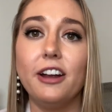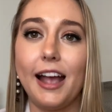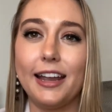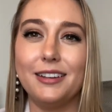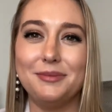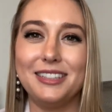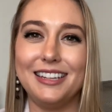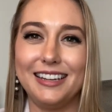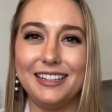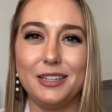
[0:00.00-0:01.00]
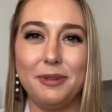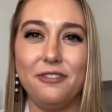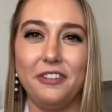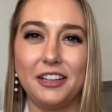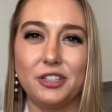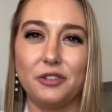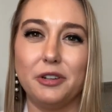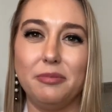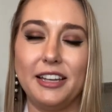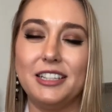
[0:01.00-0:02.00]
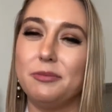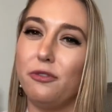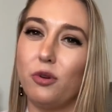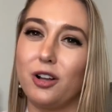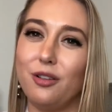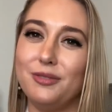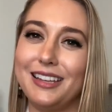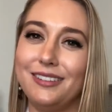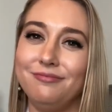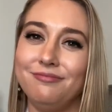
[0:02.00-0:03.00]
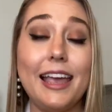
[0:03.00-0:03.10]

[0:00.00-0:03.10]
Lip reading: for items that need to be fixed or replaced before closing.